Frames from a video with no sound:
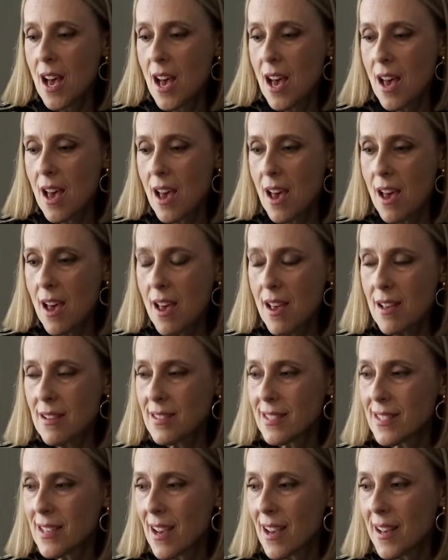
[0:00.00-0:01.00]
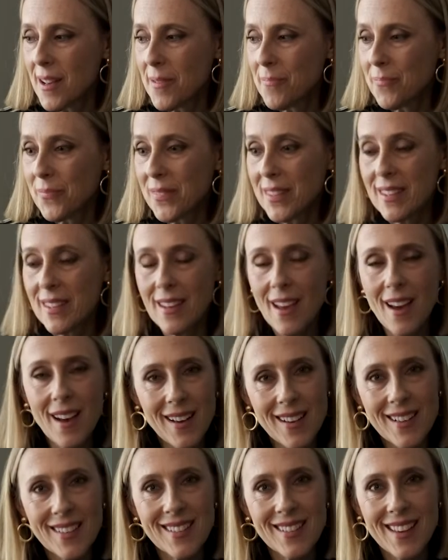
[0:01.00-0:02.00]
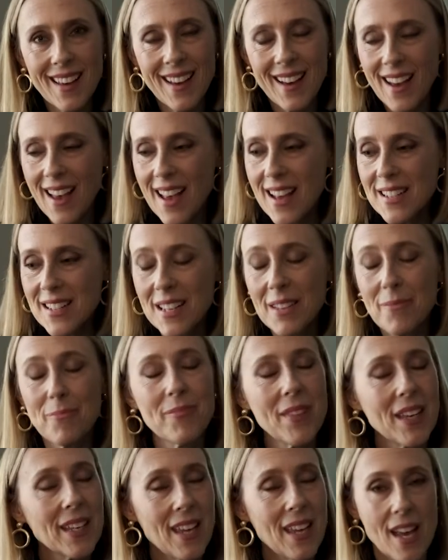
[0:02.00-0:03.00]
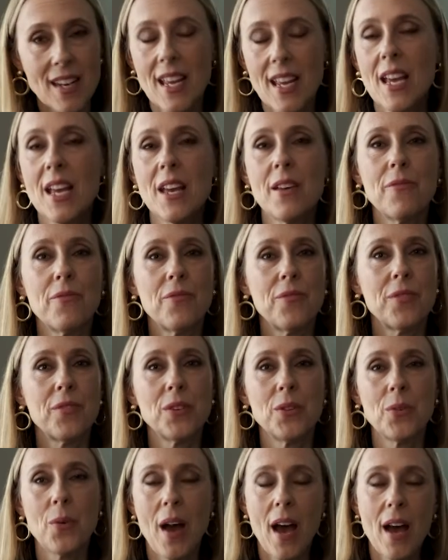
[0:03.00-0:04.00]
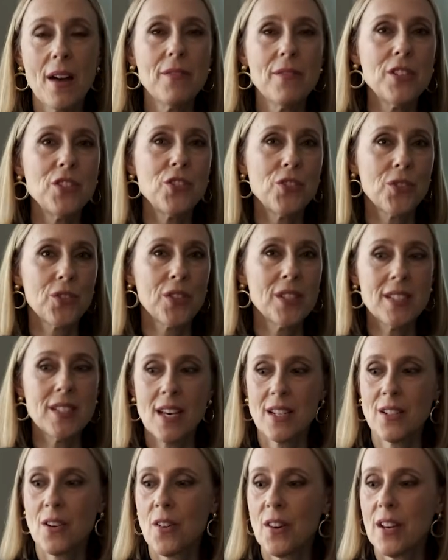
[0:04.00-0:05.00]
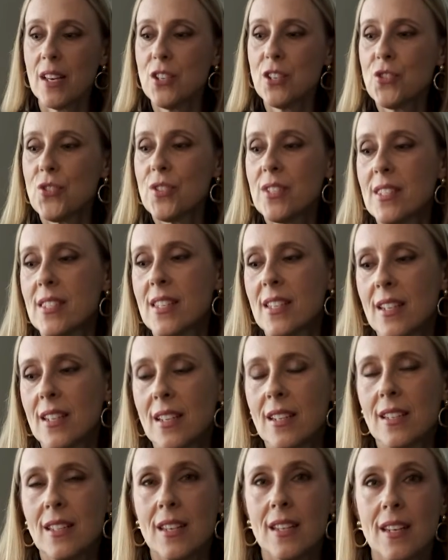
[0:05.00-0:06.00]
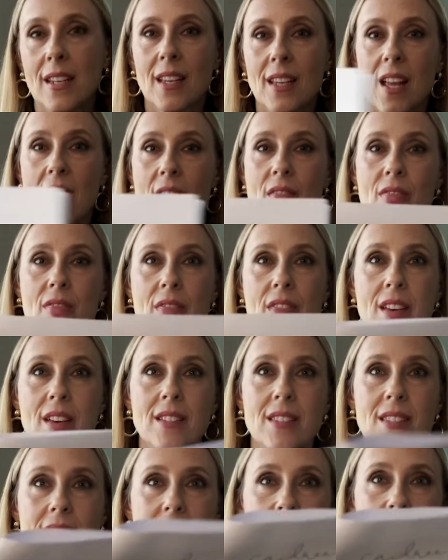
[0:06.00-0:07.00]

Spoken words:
And yeah, and again, if you haven't joined and are interested in knitting, this is